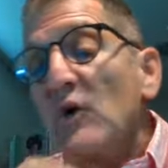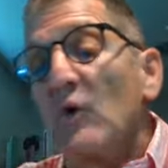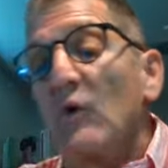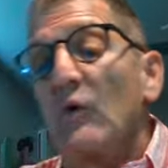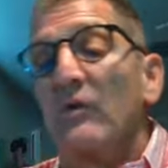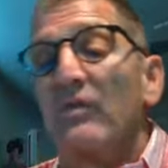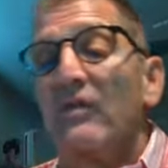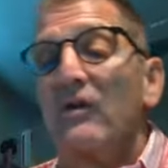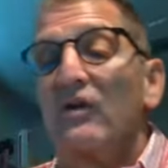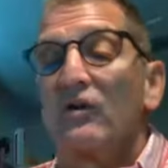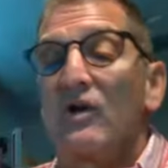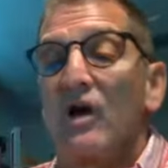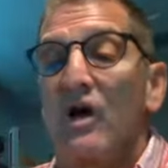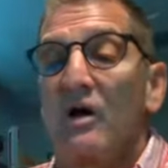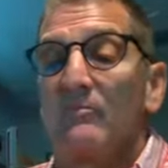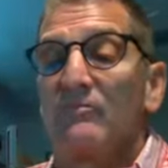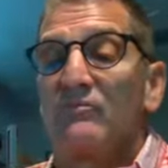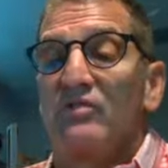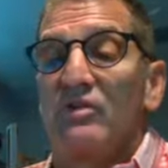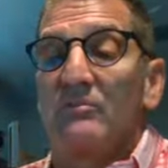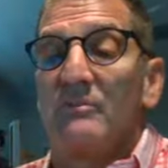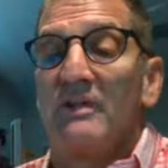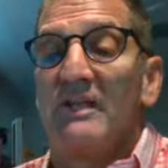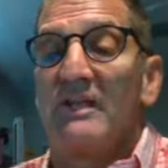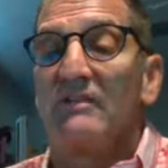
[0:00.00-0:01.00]
Or they'll come
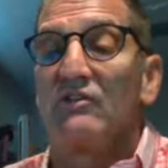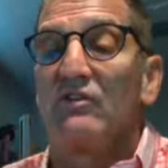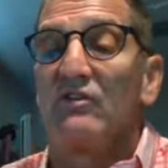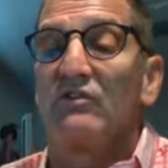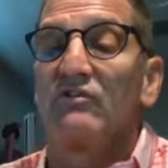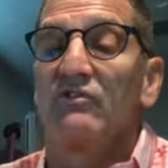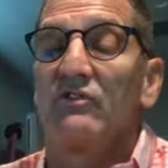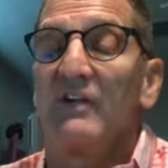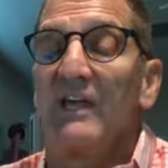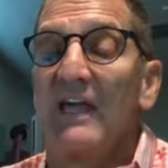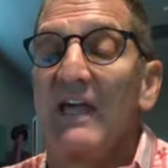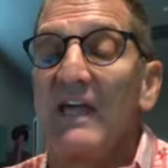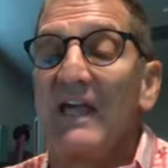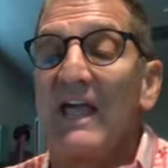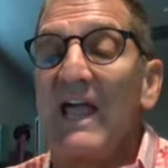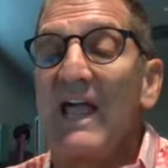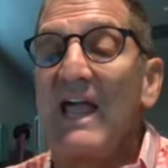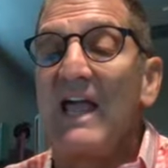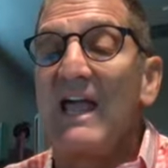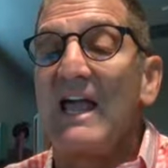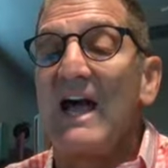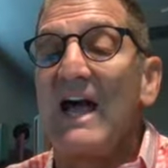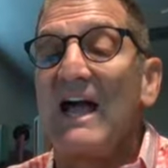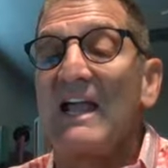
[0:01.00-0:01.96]
to me and they'll say, "Hey,